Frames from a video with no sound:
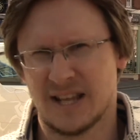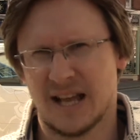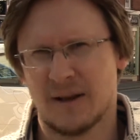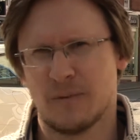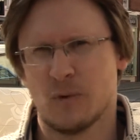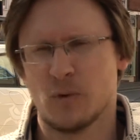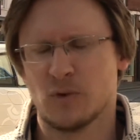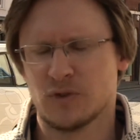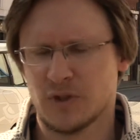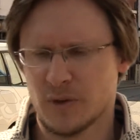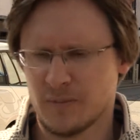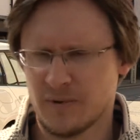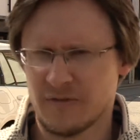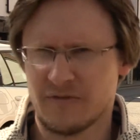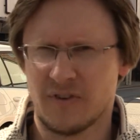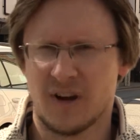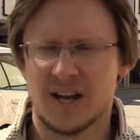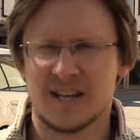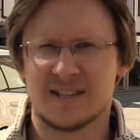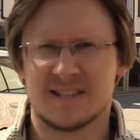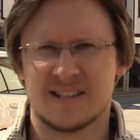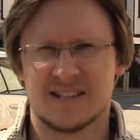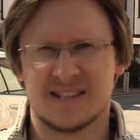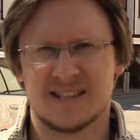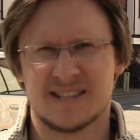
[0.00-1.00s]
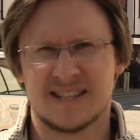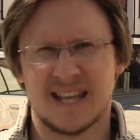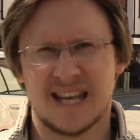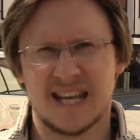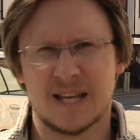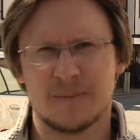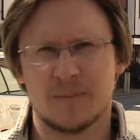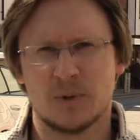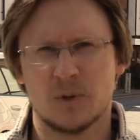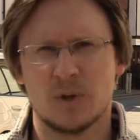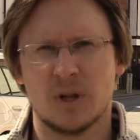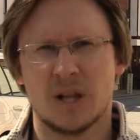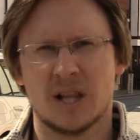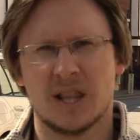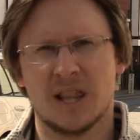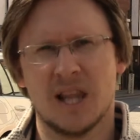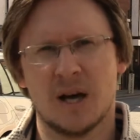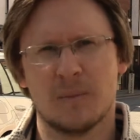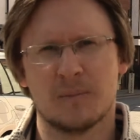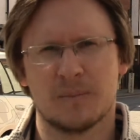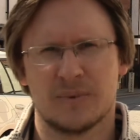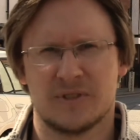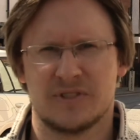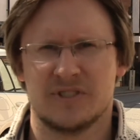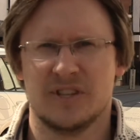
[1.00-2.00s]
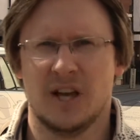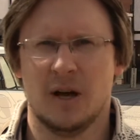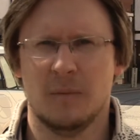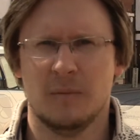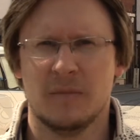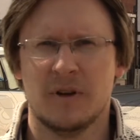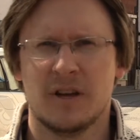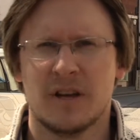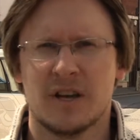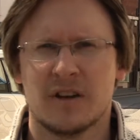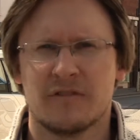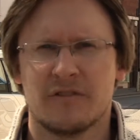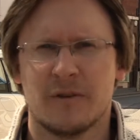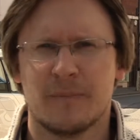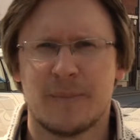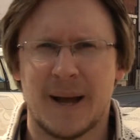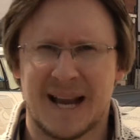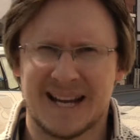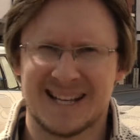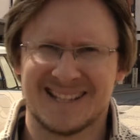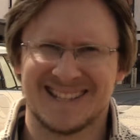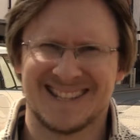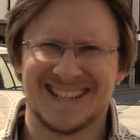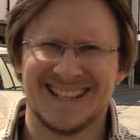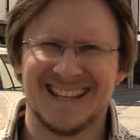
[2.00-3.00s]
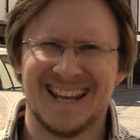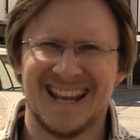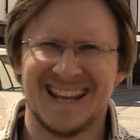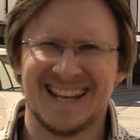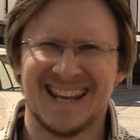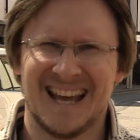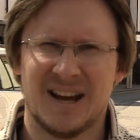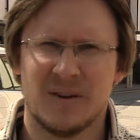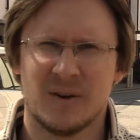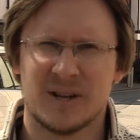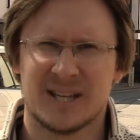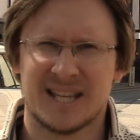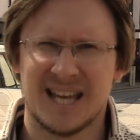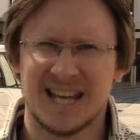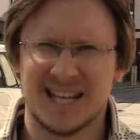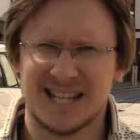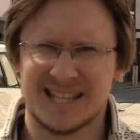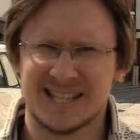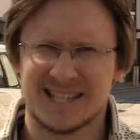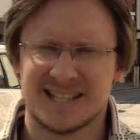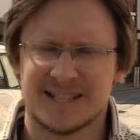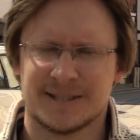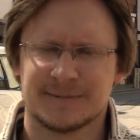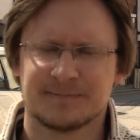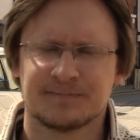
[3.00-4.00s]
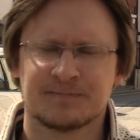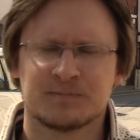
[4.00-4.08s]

That also provides a stable lump sum for banks to lend out against.